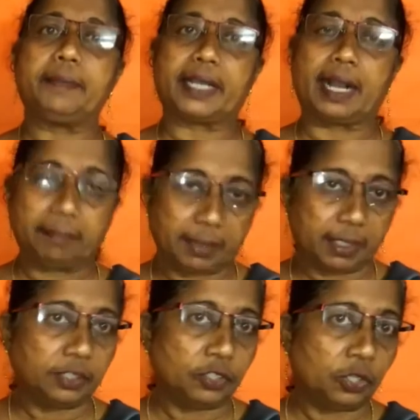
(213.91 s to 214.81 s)

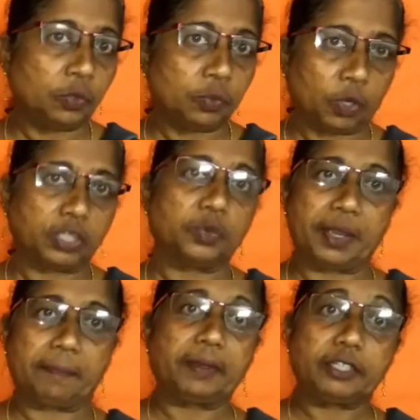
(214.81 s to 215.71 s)
become water
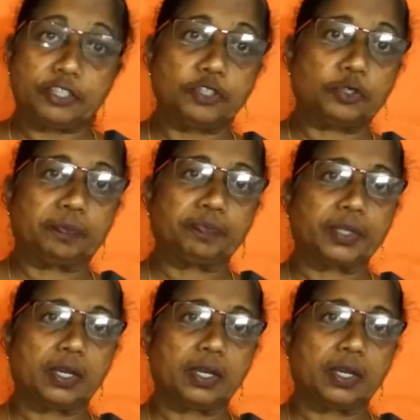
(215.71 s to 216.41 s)
vapor too.